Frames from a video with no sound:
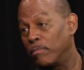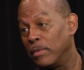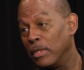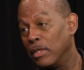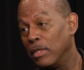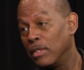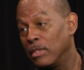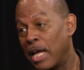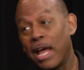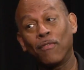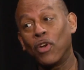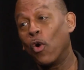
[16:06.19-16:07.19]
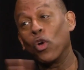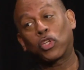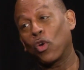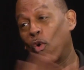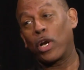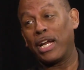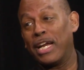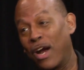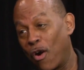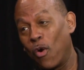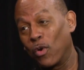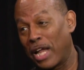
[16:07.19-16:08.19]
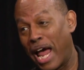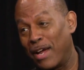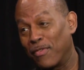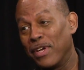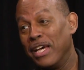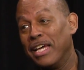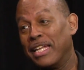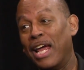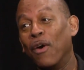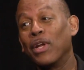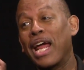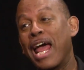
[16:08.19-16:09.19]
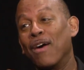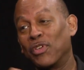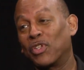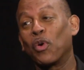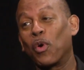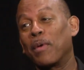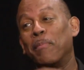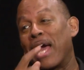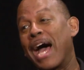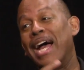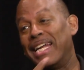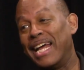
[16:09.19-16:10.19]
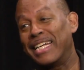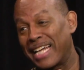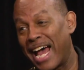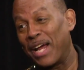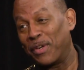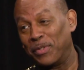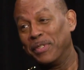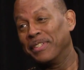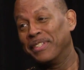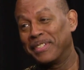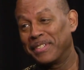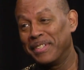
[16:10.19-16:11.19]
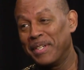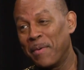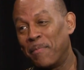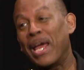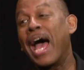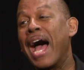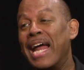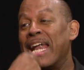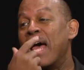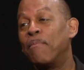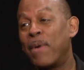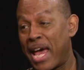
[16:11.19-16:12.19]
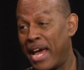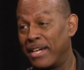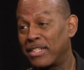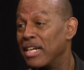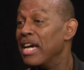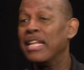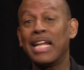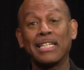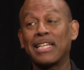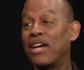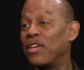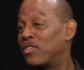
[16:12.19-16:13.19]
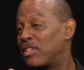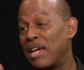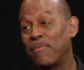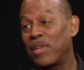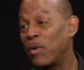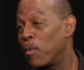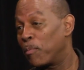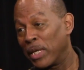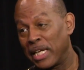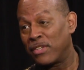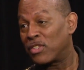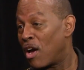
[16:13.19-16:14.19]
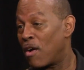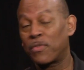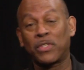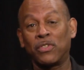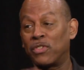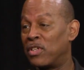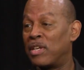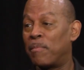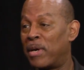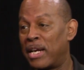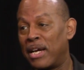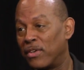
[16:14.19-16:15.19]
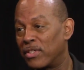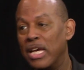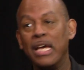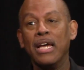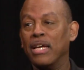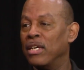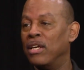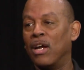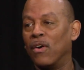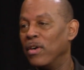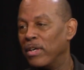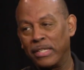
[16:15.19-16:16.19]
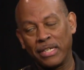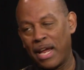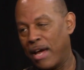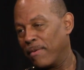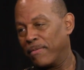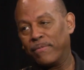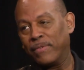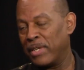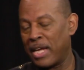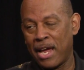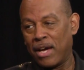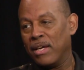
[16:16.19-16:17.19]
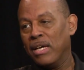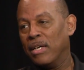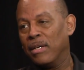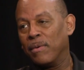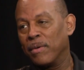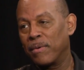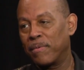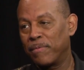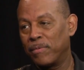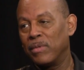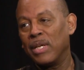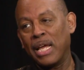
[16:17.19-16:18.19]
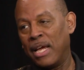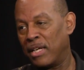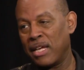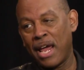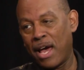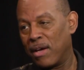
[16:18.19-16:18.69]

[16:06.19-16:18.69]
Mm-hmm. They have no authority in their own life. They only have authority behind that title, oh, behind that badge. That's how you same thing with police officers and anybody else. Same thing. You know, the yeah. same thing, yeah. that power, you know. It, yeah.